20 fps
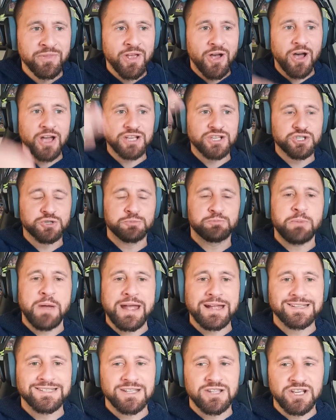I
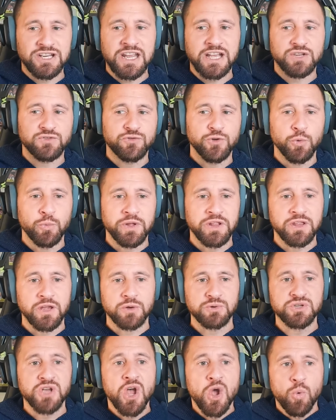expect in the next few
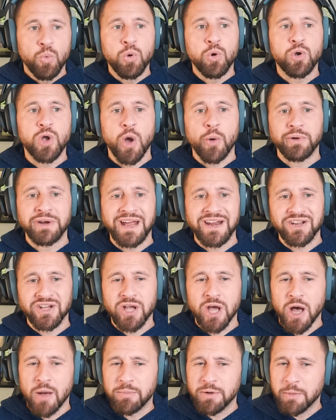windows we'll go and add a
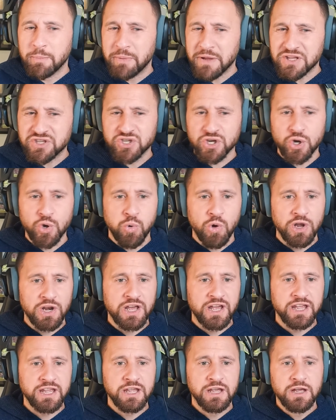couple of bits of
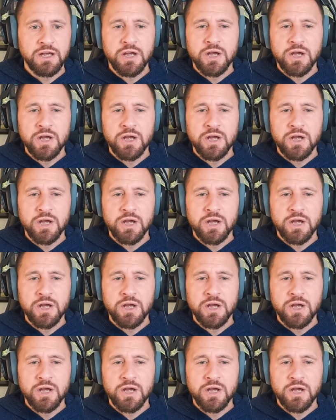quality